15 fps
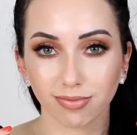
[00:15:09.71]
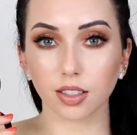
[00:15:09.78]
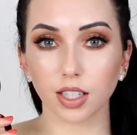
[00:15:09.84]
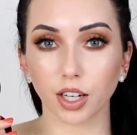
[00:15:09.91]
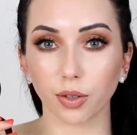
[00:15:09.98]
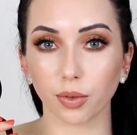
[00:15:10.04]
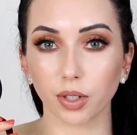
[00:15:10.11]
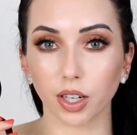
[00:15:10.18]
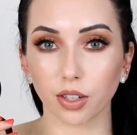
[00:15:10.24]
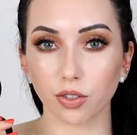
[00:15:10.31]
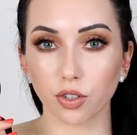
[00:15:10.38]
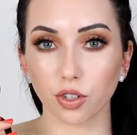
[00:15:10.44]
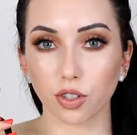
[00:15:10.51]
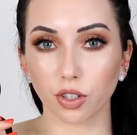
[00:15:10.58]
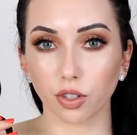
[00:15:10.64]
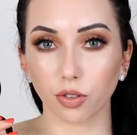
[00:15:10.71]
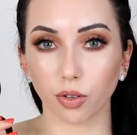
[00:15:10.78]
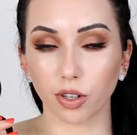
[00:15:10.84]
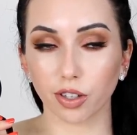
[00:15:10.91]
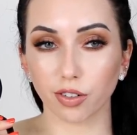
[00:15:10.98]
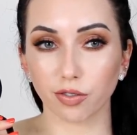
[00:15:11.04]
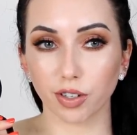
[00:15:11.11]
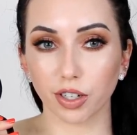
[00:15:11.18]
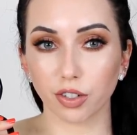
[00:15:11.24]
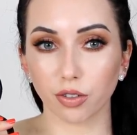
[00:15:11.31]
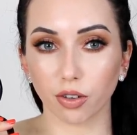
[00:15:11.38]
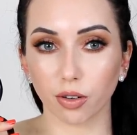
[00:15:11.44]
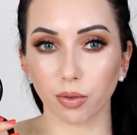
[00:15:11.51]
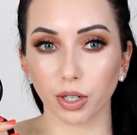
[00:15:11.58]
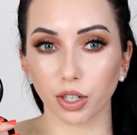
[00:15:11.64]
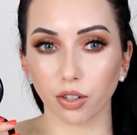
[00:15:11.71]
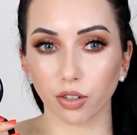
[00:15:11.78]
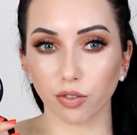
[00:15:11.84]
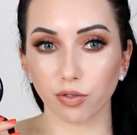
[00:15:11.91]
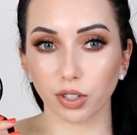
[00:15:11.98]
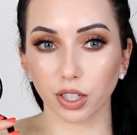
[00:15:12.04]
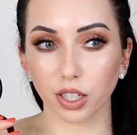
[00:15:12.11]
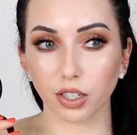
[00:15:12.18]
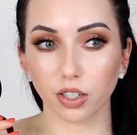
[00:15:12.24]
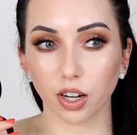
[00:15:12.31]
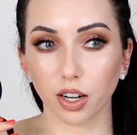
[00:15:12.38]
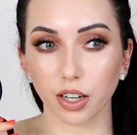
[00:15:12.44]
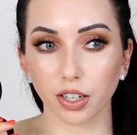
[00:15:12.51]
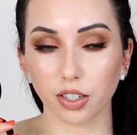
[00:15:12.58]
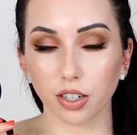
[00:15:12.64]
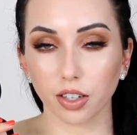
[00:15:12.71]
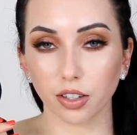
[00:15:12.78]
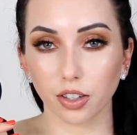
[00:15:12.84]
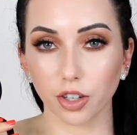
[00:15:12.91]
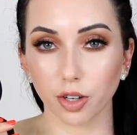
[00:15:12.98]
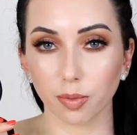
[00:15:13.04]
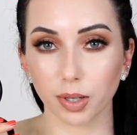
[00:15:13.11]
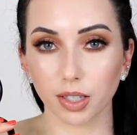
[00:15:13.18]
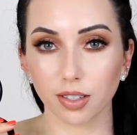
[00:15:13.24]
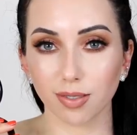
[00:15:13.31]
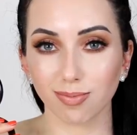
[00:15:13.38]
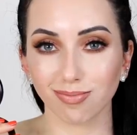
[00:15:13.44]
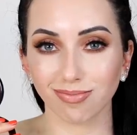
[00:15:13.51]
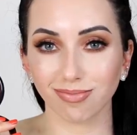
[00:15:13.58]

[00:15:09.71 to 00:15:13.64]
Does anyone else just ignore their front door when you don't feel like talking to other humans?